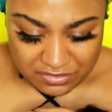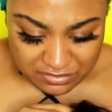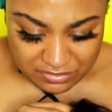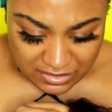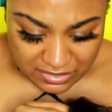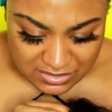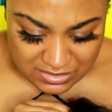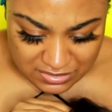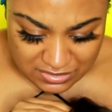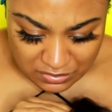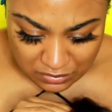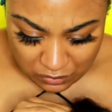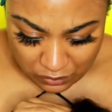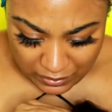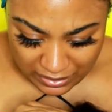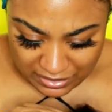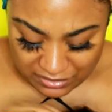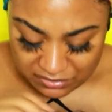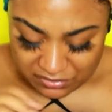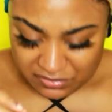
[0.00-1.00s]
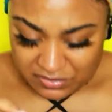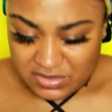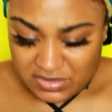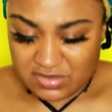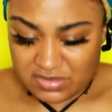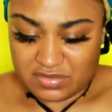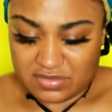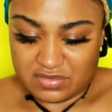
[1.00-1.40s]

I see the weft.